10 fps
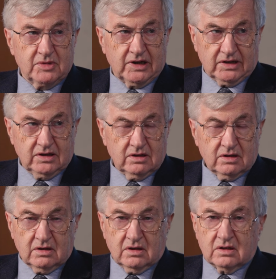me,
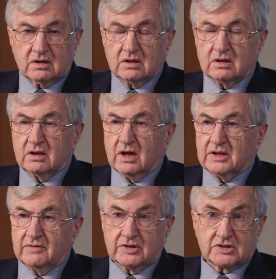
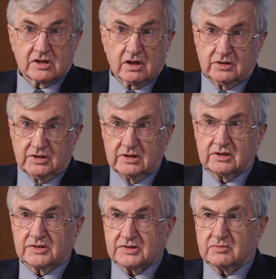and eventually I
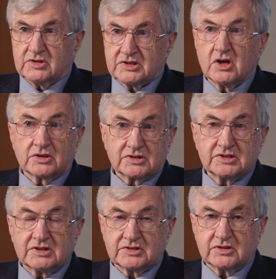needed some research
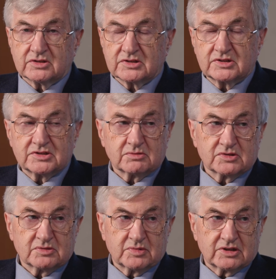assistance because it
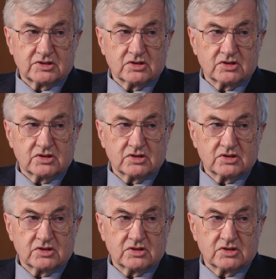was a big